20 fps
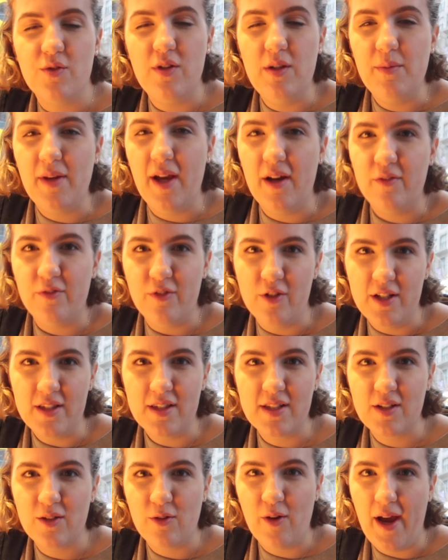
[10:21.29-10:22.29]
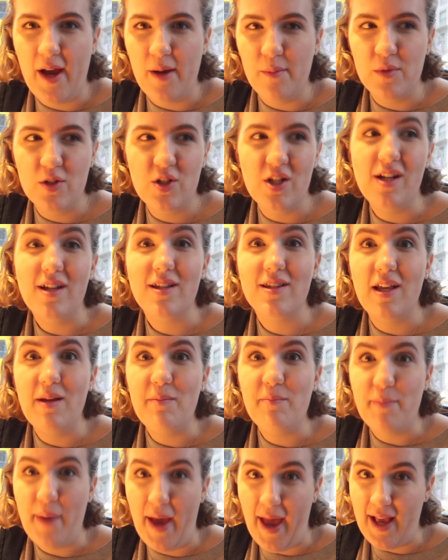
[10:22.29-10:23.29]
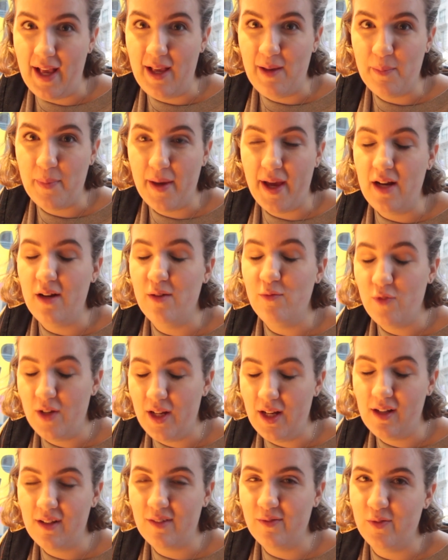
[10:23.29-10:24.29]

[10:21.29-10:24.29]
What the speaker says: screen now for Instagram. She was in Ethiopia, which I'm really